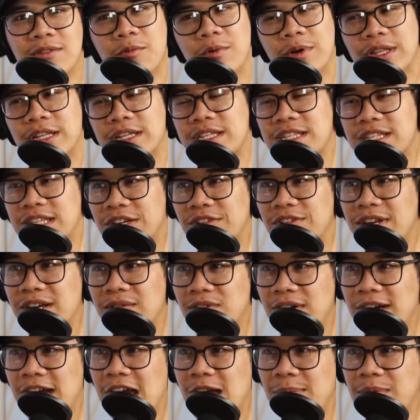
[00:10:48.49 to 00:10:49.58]
Would it still
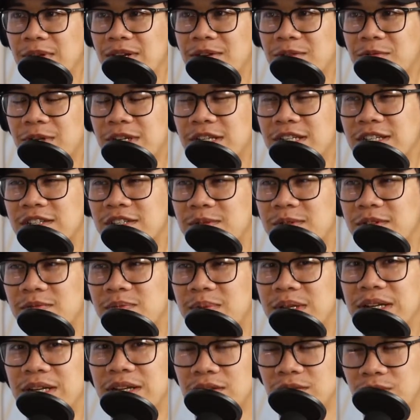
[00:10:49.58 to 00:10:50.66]
never happen, or would it just
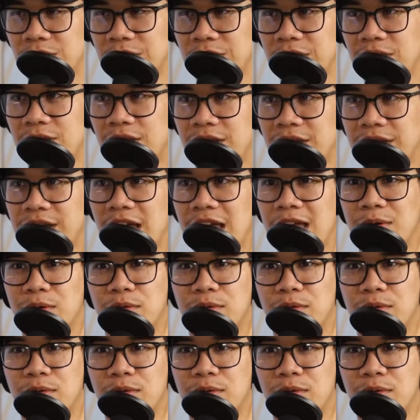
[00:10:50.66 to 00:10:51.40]
been a really long day?